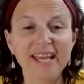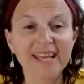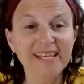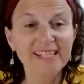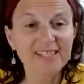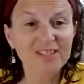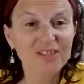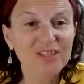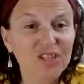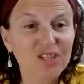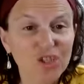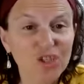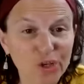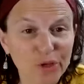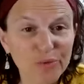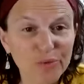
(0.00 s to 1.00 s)
It's
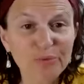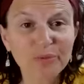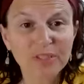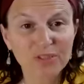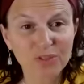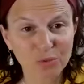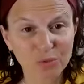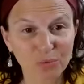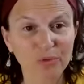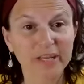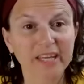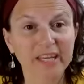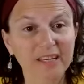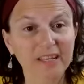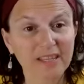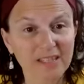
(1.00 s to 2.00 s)
you
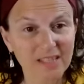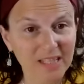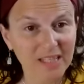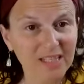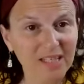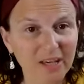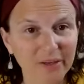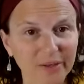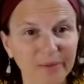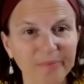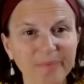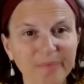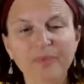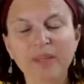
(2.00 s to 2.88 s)
talking to you.